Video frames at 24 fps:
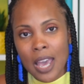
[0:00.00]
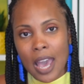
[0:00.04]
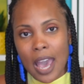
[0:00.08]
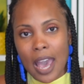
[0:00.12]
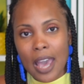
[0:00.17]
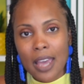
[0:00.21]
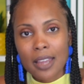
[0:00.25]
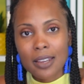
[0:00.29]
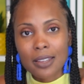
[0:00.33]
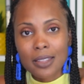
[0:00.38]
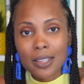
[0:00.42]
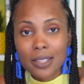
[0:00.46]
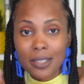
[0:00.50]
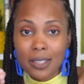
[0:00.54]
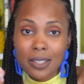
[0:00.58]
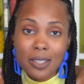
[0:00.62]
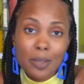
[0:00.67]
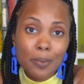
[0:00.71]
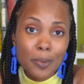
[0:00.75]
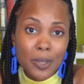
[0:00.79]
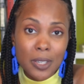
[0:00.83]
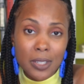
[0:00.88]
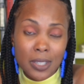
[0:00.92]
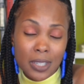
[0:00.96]
And this is
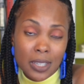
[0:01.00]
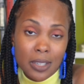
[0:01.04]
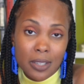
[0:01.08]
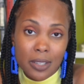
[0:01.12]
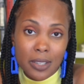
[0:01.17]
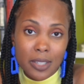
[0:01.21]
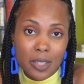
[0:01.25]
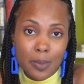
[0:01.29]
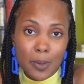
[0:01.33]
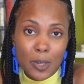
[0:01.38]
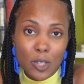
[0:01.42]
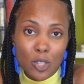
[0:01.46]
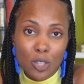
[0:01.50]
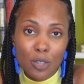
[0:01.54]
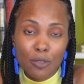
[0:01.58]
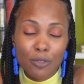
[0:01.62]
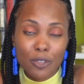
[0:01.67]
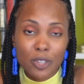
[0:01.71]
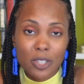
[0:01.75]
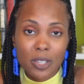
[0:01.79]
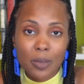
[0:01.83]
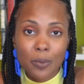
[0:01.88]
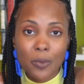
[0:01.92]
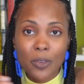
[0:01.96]
a big deal, especially
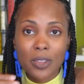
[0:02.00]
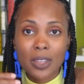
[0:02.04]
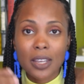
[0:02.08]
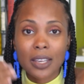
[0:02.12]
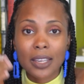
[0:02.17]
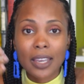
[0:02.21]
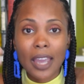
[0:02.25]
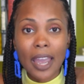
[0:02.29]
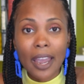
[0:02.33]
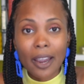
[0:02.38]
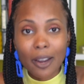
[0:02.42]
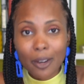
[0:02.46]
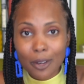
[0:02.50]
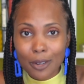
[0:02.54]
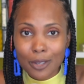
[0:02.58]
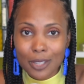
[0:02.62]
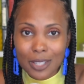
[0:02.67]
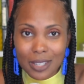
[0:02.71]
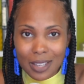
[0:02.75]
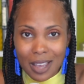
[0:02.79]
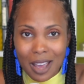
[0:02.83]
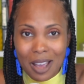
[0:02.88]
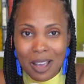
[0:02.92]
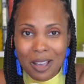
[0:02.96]
for someone that
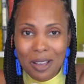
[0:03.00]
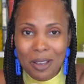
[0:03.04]
cares